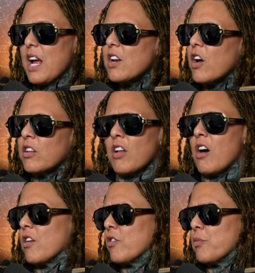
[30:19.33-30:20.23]
and a
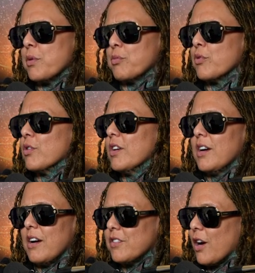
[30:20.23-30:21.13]
lot of other people
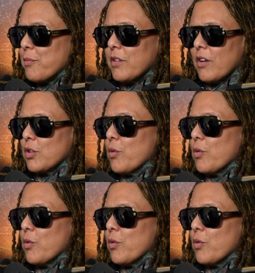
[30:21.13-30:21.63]
have taught me along